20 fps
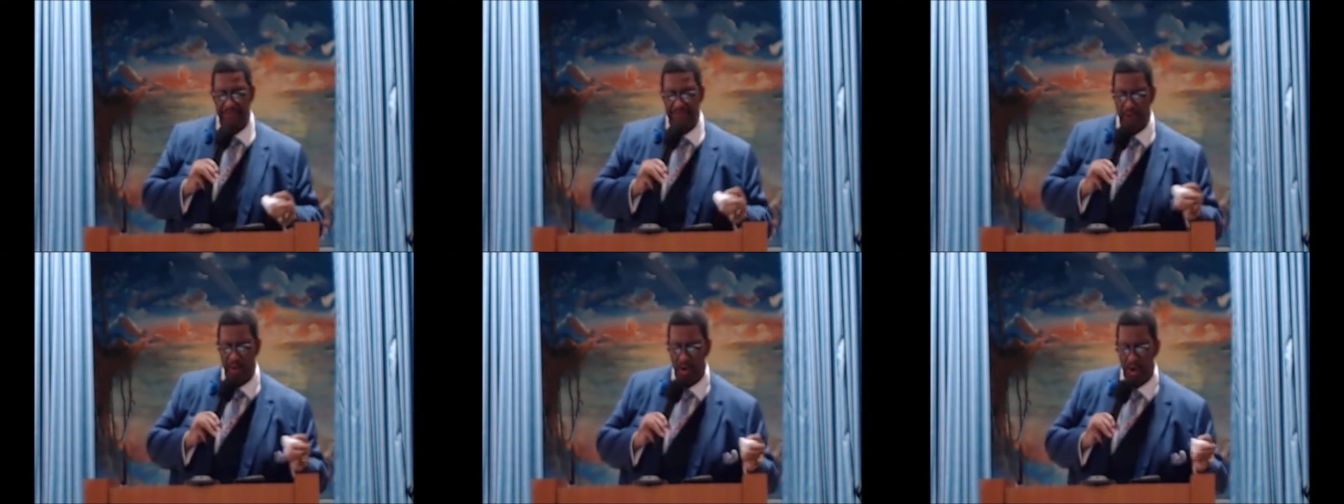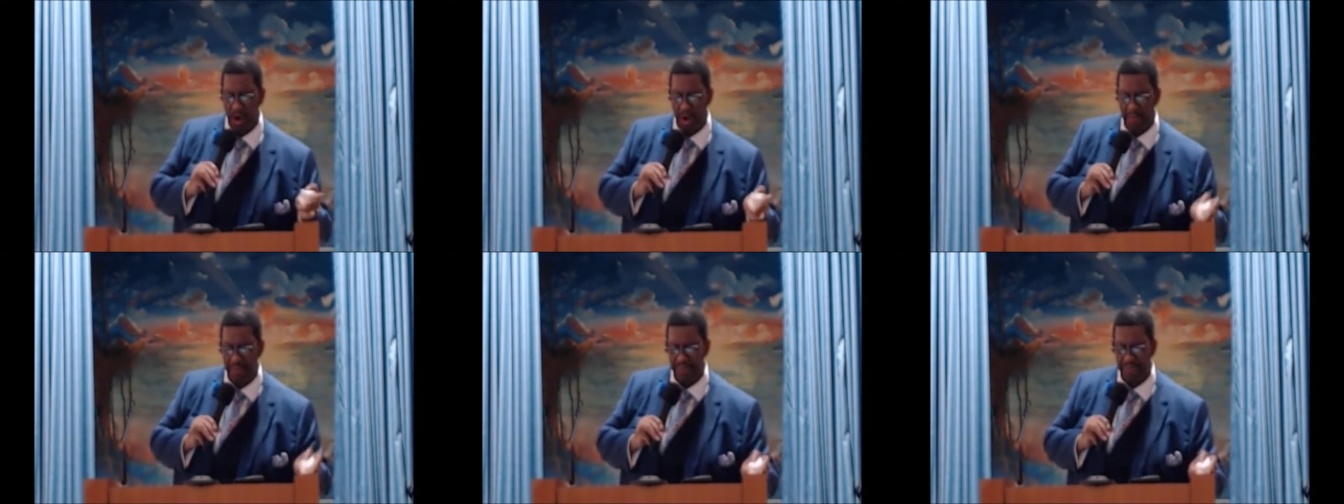
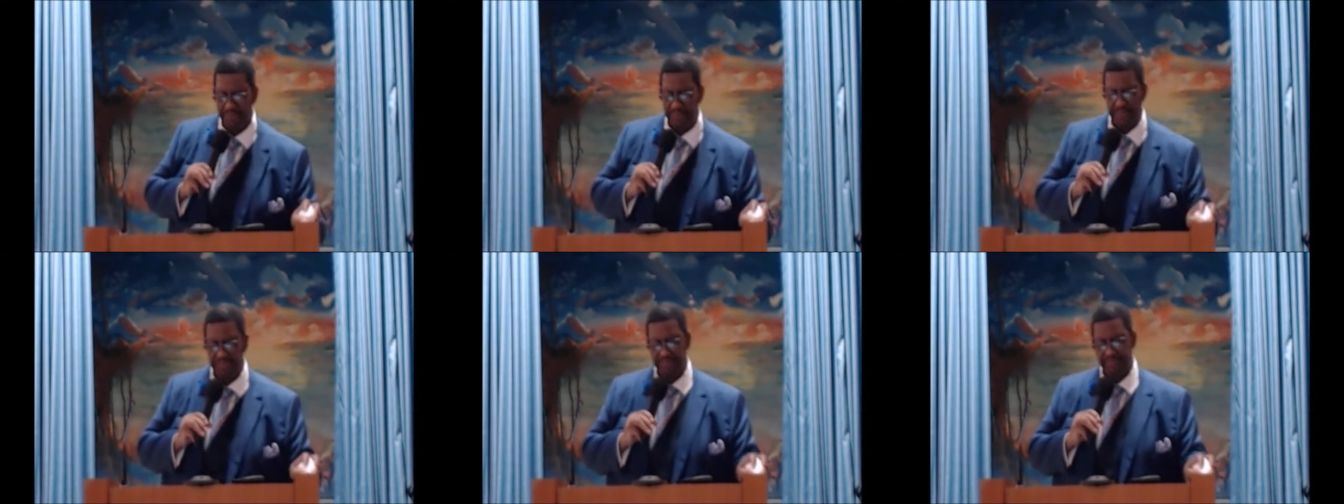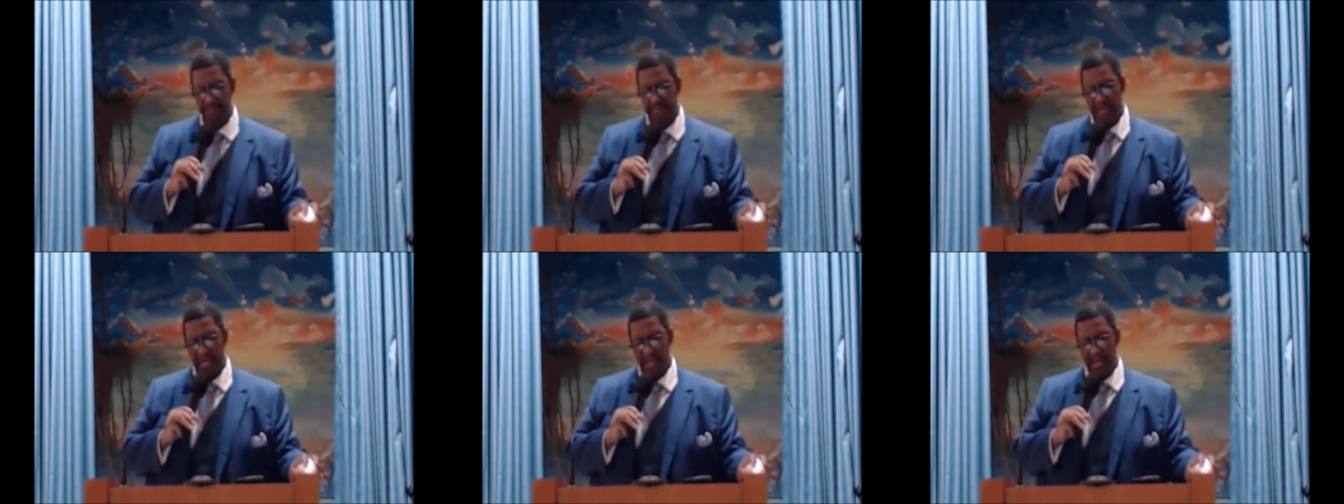4,
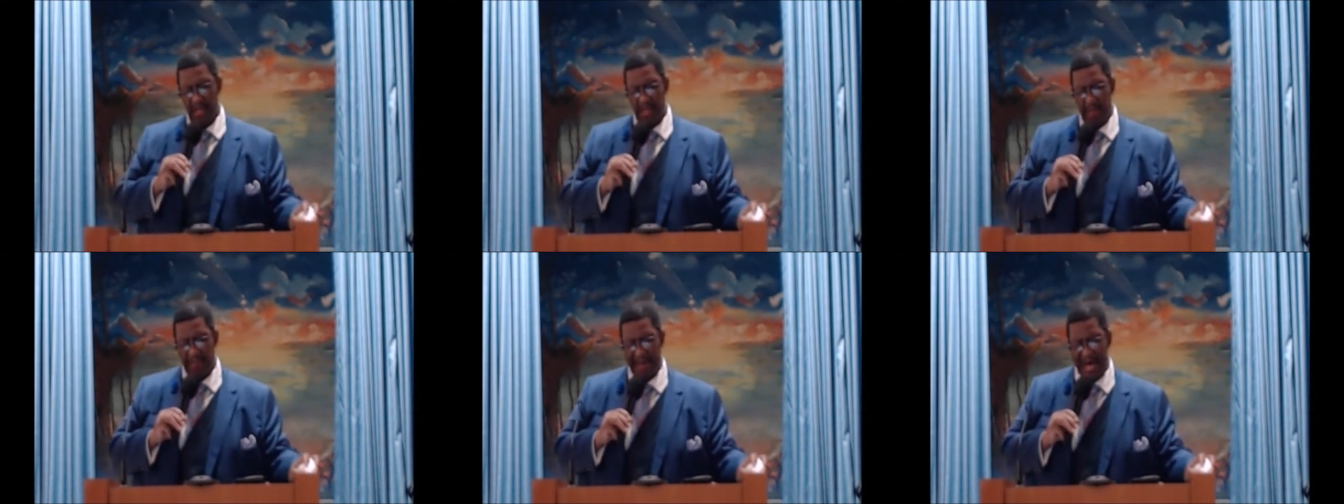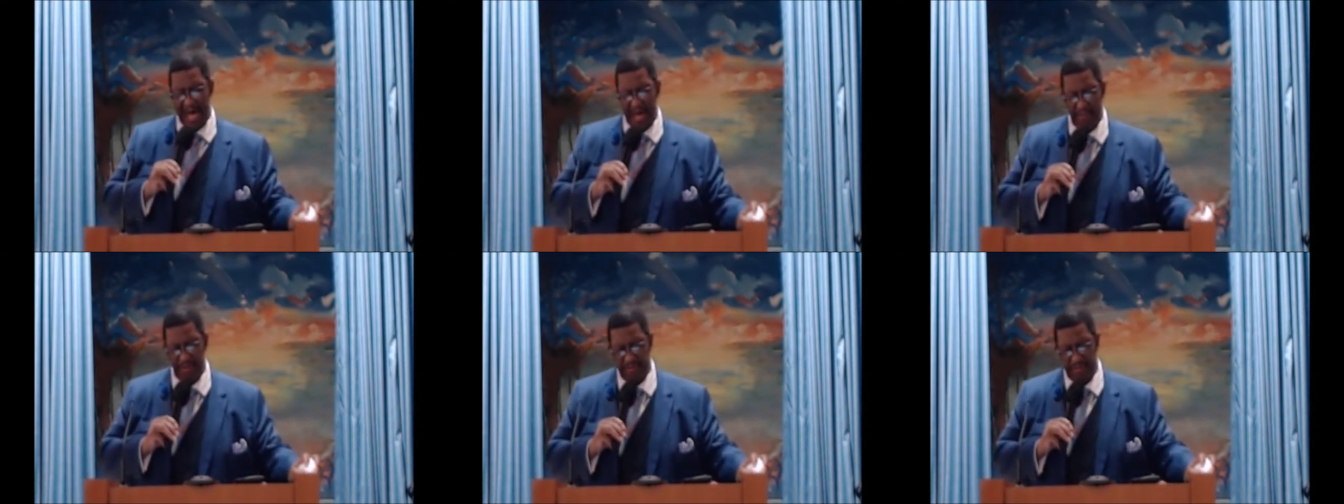the
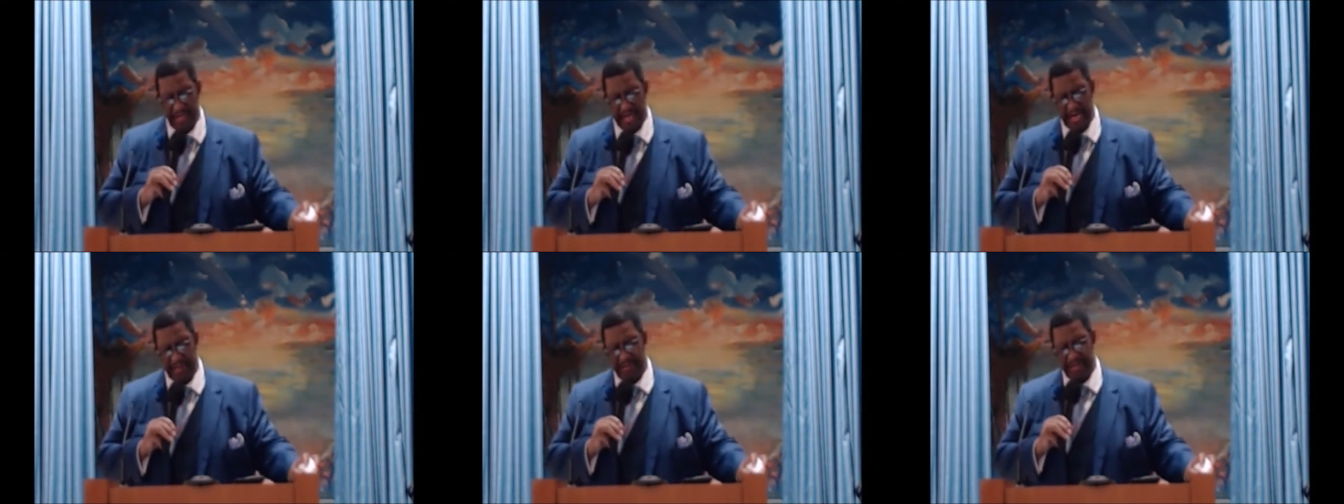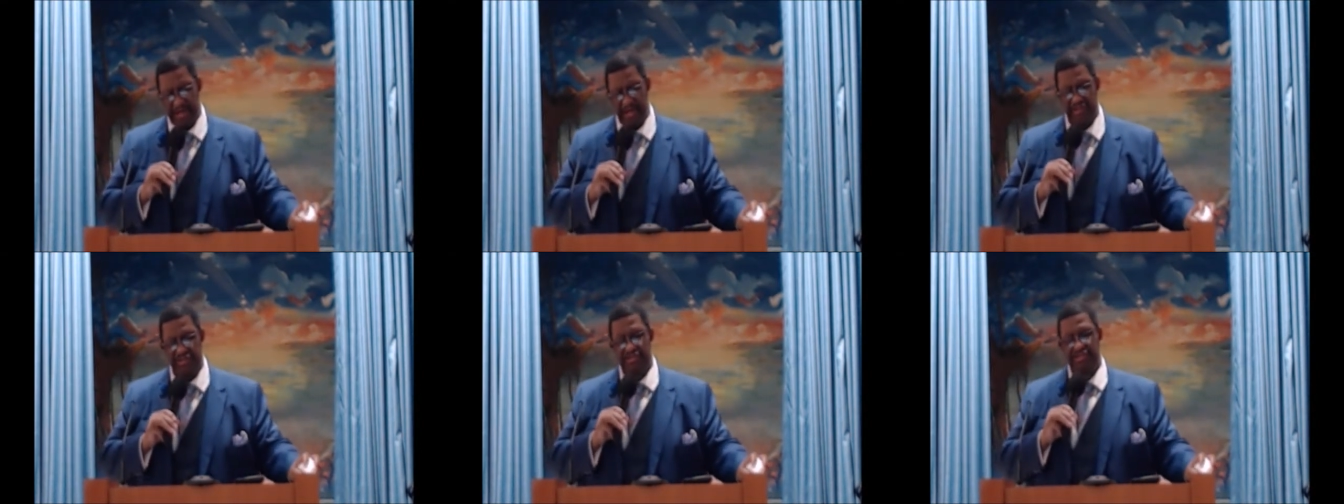Bible says
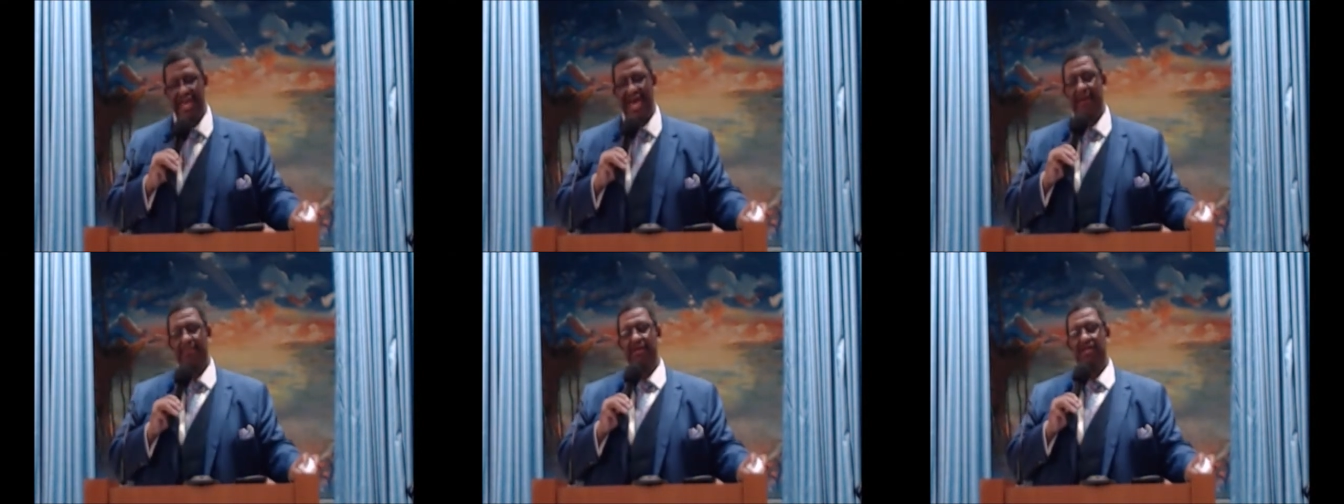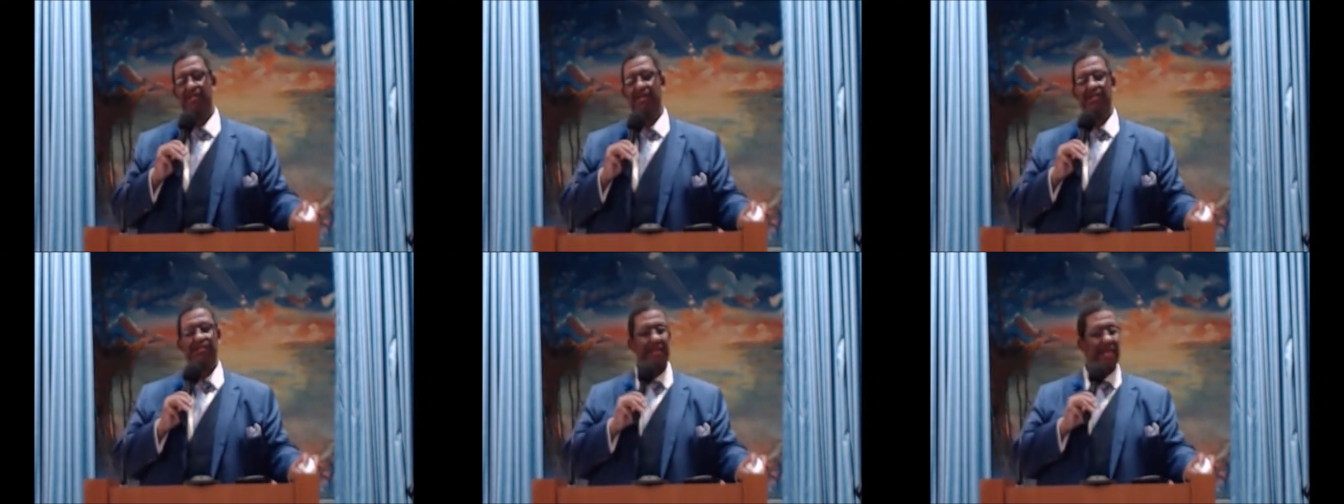he
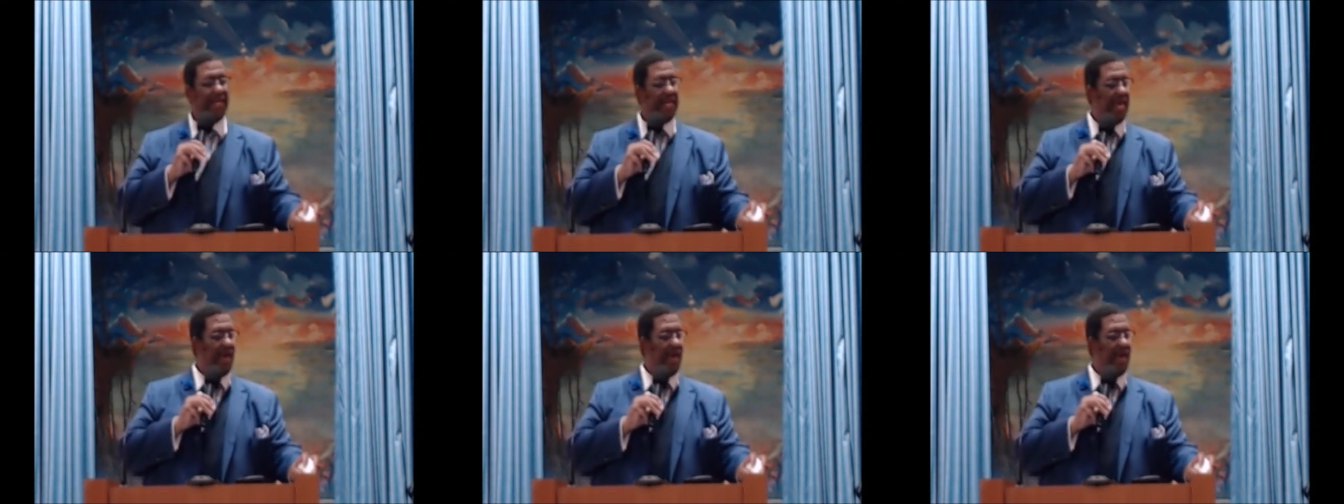establishes an